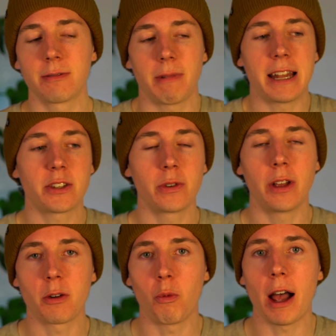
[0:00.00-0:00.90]
I just feel like
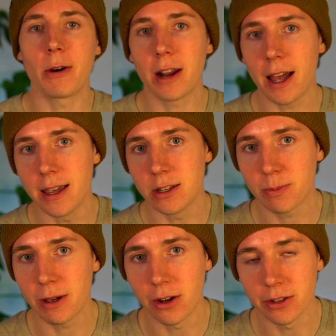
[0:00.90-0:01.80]
why would I
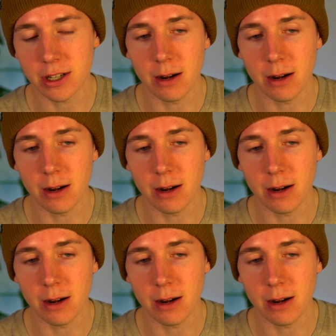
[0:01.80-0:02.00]
spend all this time